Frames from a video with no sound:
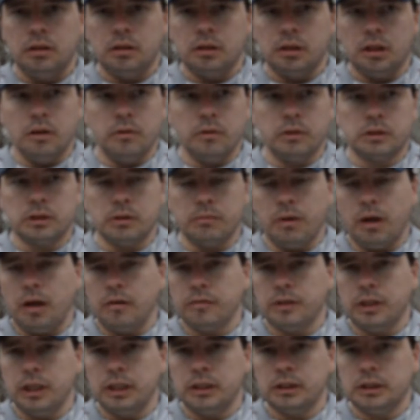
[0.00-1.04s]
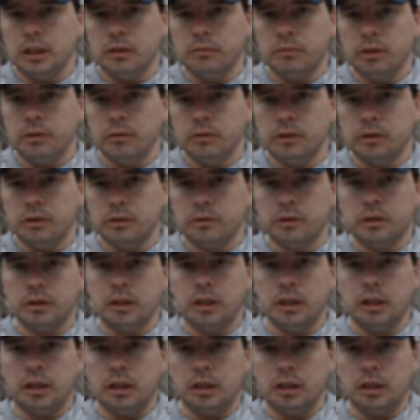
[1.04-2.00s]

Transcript: There were some off days that we were doing.